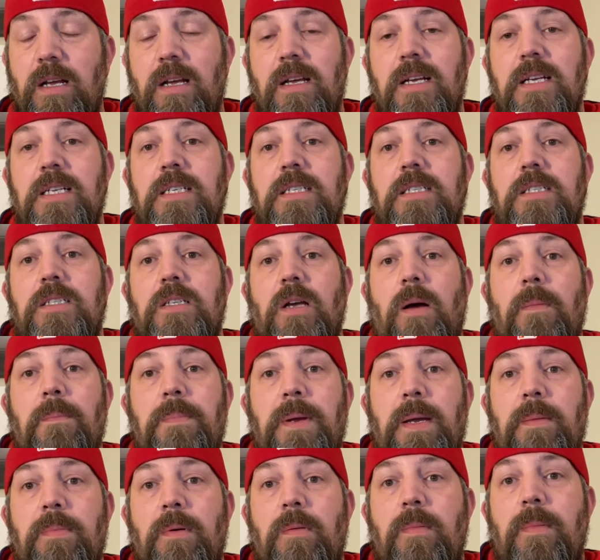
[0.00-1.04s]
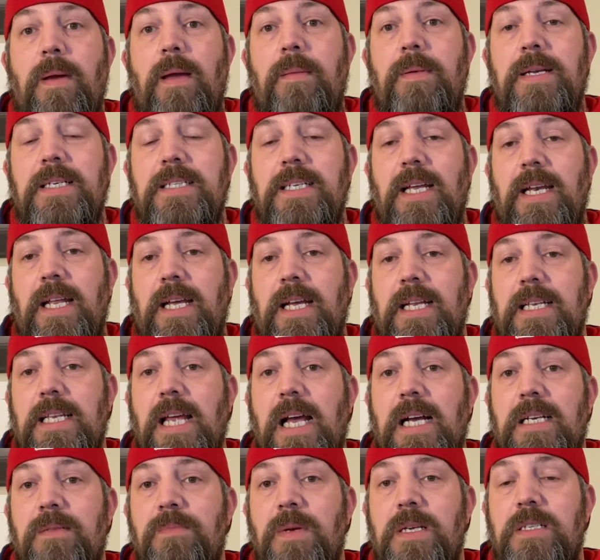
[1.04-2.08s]
Some people may be sending a
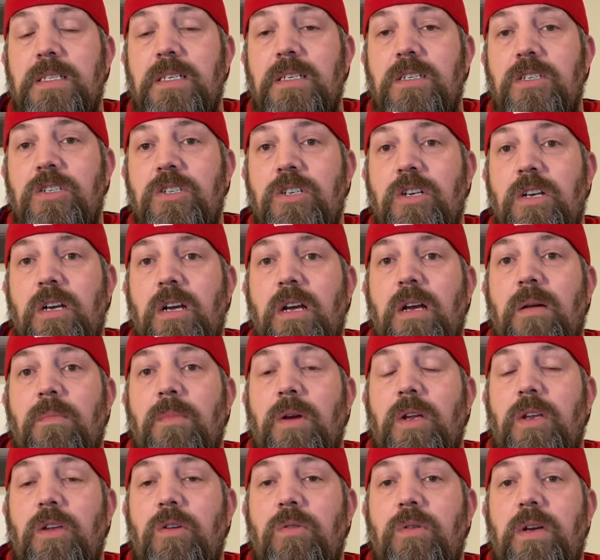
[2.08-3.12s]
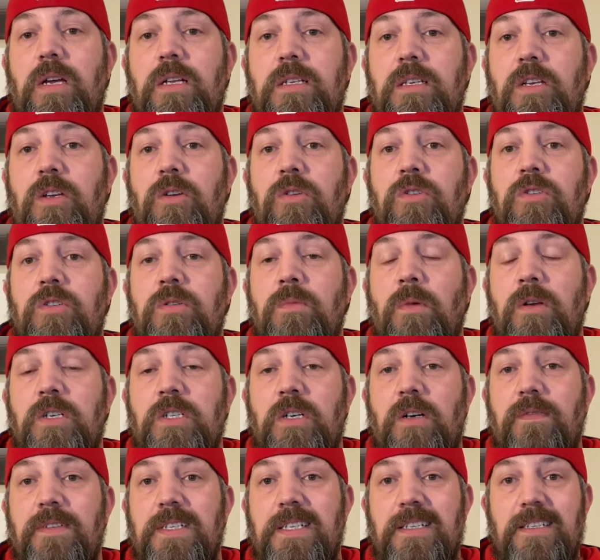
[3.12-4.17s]
text message, but you can use
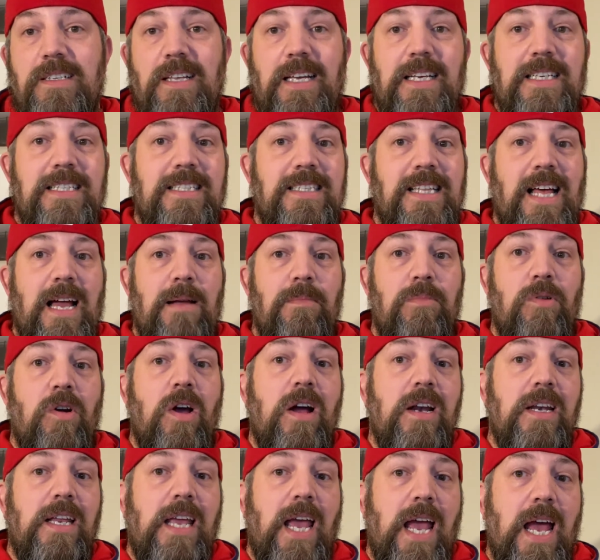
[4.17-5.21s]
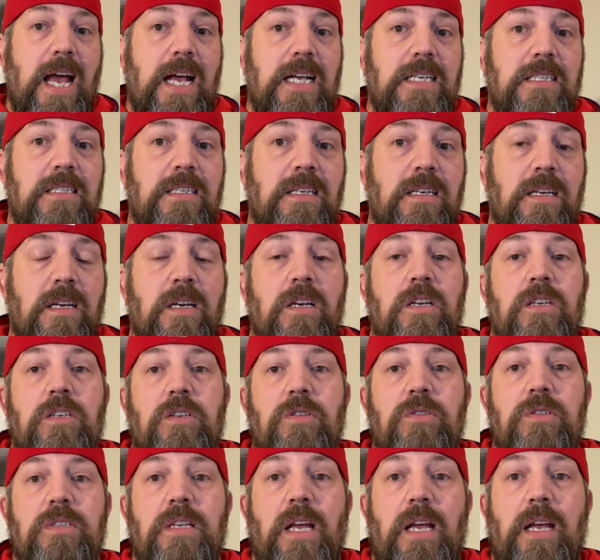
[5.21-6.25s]
services like Slide Broadcast
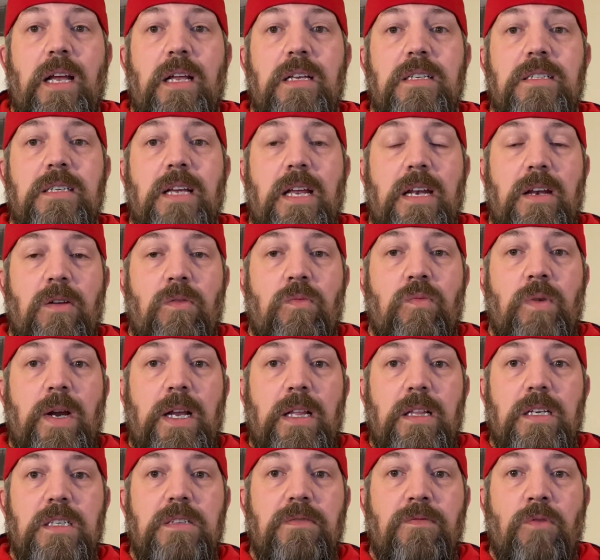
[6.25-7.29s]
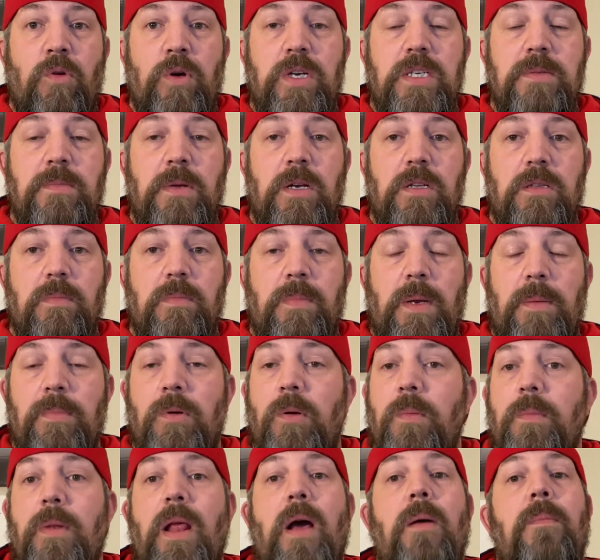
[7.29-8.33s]
to send a Ringless voicemail to people.
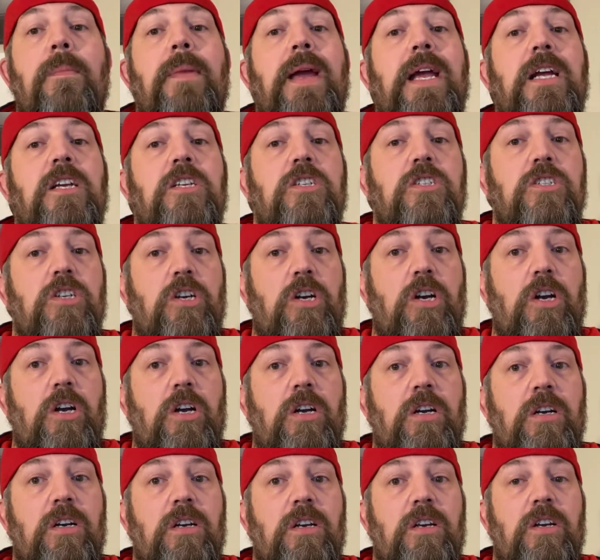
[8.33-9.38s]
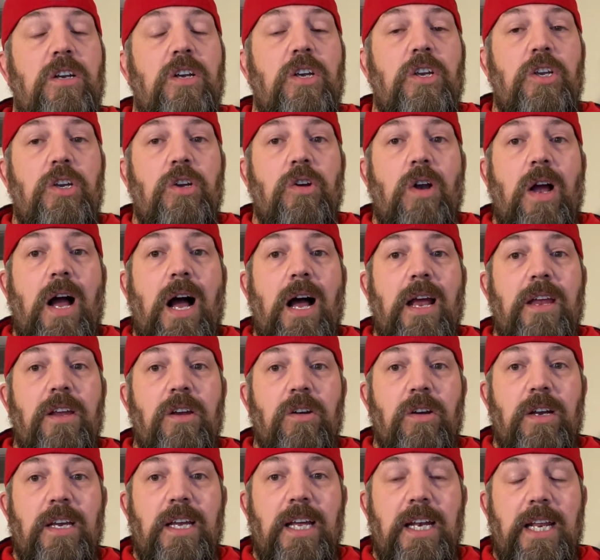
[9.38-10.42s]
Now make sure you're
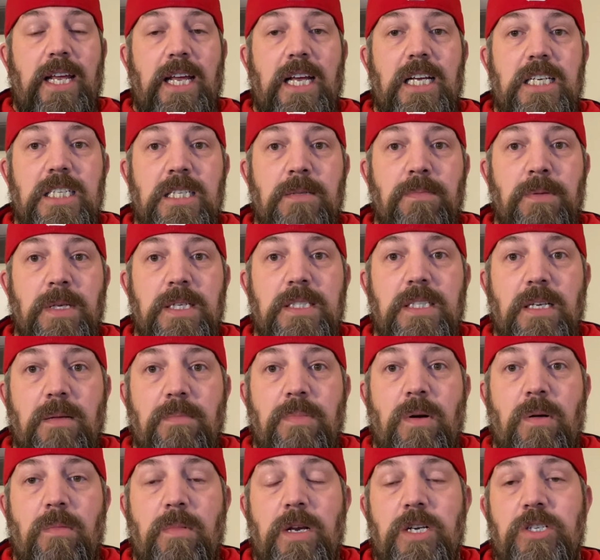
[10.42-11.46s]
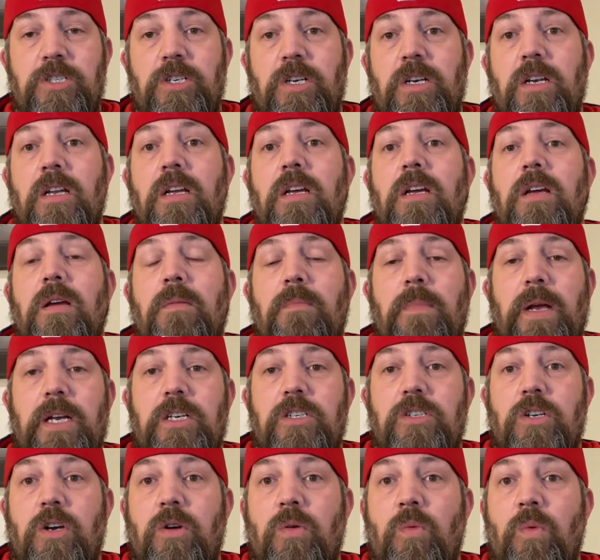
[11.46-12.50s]
getting explicit permission. Make
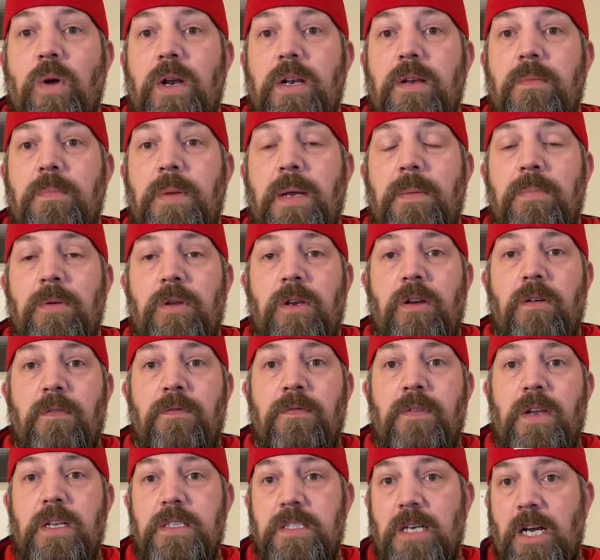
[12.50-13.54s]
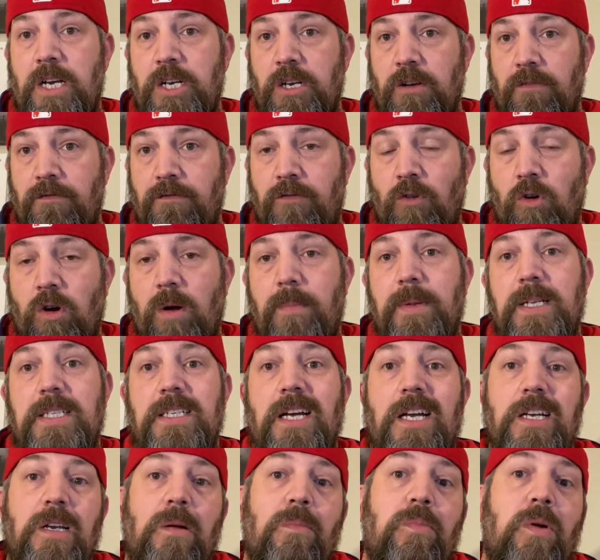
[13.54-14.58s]
sure when it's on your form, it's
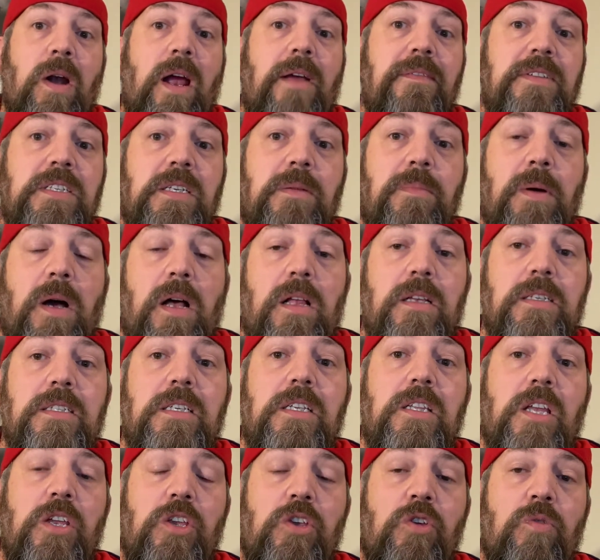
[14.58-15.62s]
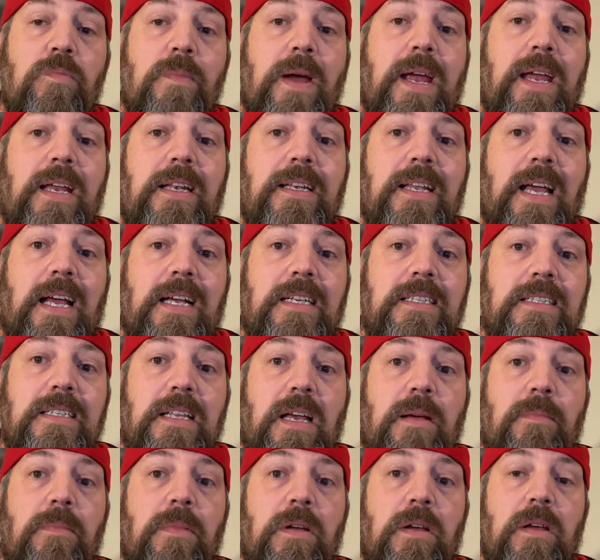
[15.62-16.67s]
on your privacy policy that you may text
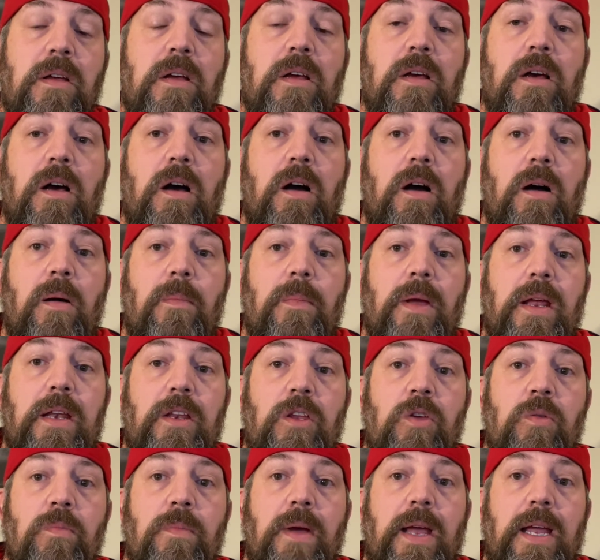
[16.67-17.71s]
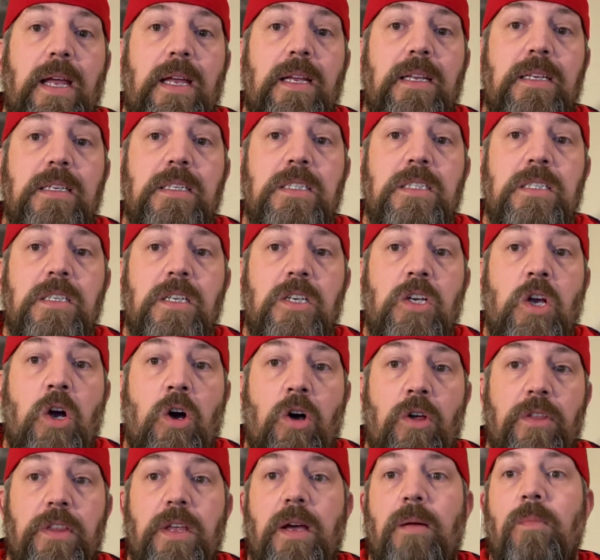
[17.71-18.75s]
them, and you may
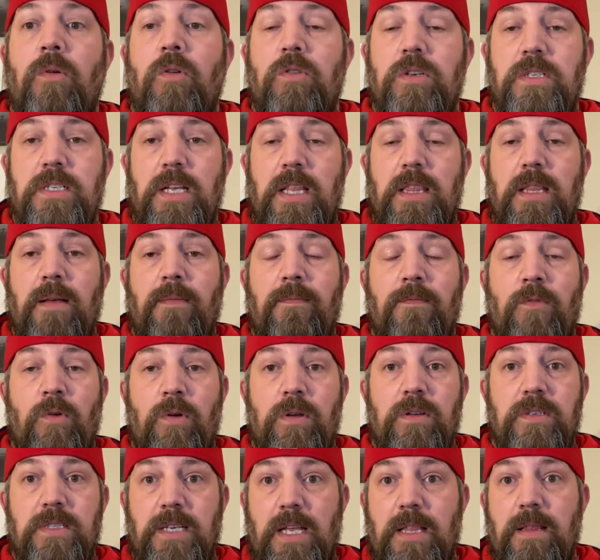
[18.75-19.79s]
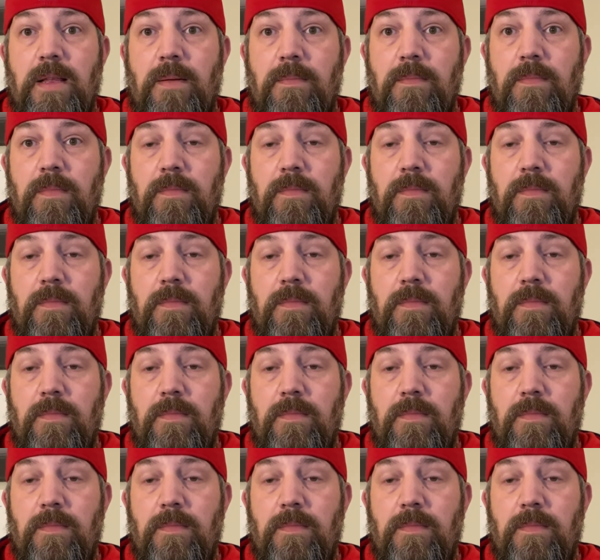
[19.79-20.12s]
call them or send them